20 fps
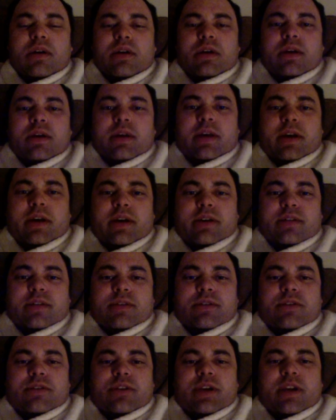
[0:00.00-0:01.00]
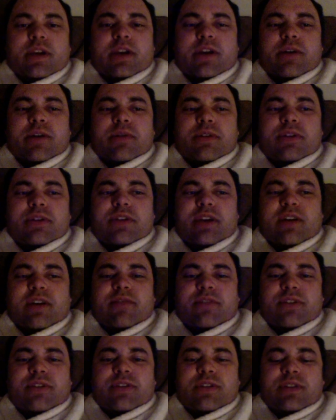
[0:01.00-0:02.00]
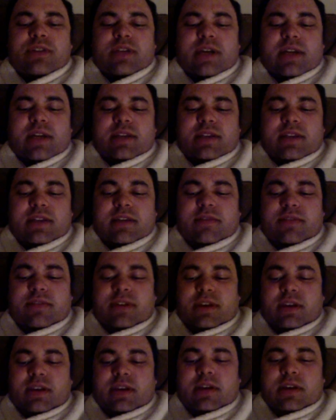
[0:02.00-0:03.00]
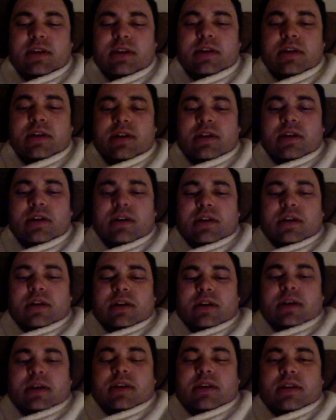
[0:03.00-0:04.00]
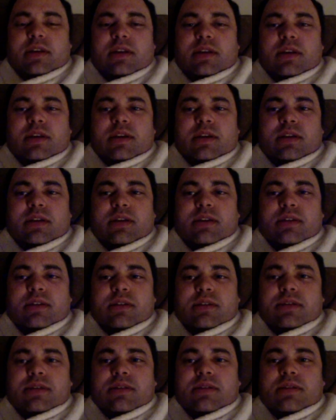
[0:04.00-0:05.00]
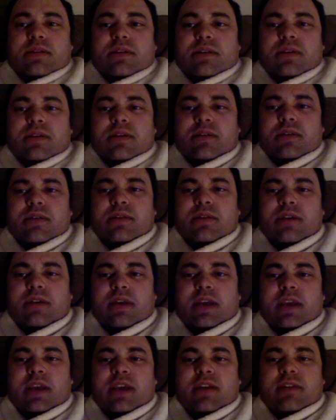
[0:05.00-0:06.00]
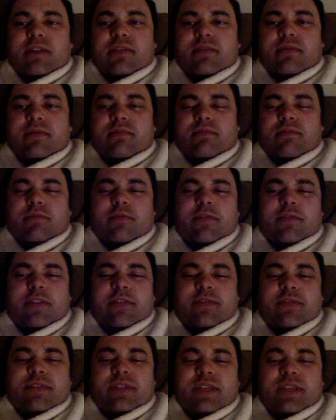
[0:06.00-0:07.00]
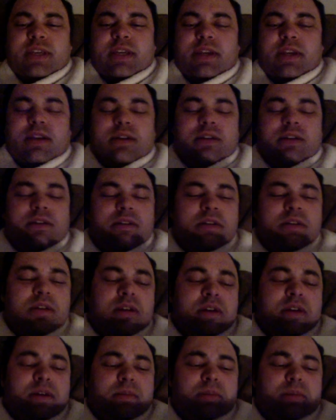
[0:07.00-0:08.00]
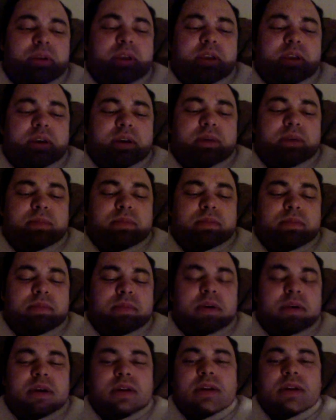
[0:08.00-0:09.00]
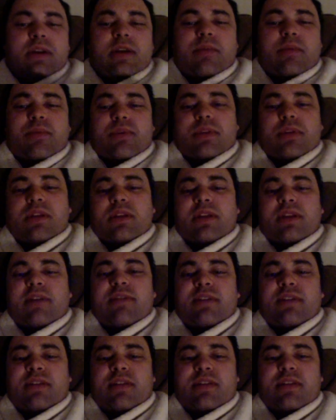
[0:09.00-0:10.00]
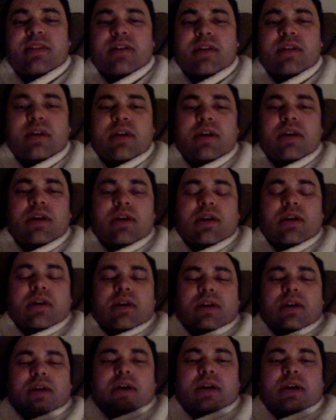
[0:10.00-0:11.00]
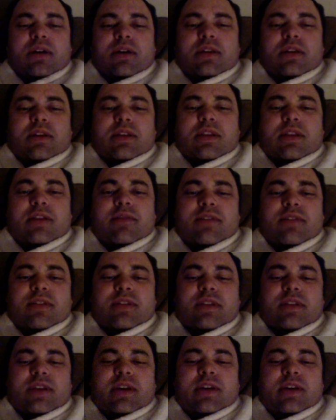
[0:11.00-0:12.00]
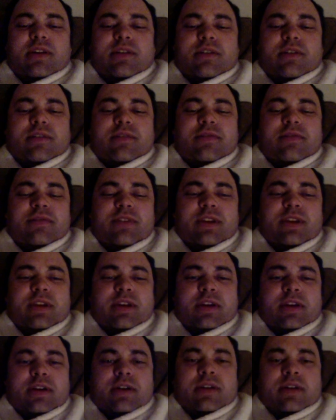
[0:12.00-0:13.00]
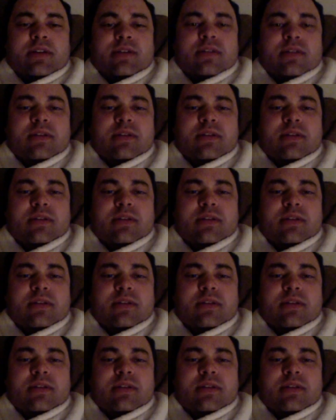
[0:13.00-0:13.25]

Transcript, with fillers: Hey guys, Jack here with JackVision.tv. It is 8.15 p.m. on April 11th, uh, the 11th day of VEDA.